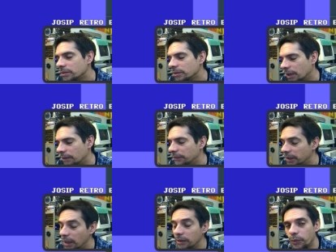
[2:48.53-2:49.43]
Um, in
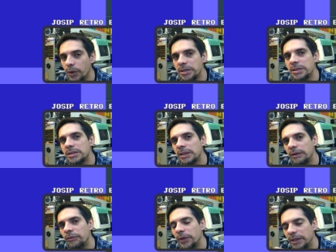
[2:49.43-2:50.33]
other words,
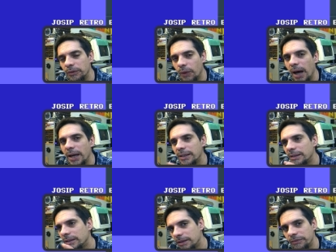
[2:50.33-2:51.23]
if we divide
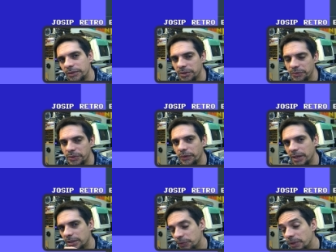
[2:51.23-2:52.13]
the difference of
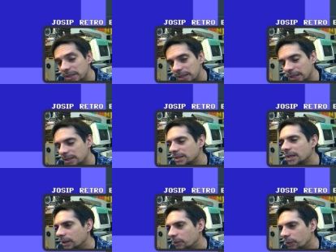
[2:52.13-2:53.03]
squares with 6,
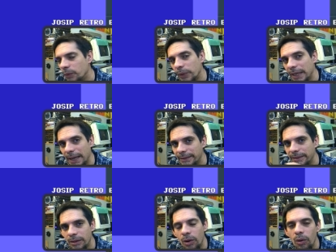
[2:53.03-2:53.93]
will we get
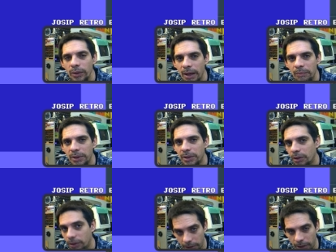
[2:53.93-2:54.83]
the whole number
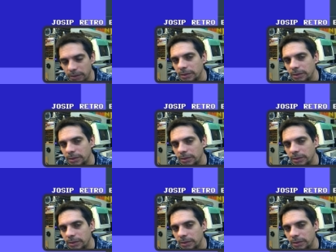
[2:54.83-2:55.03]
or not?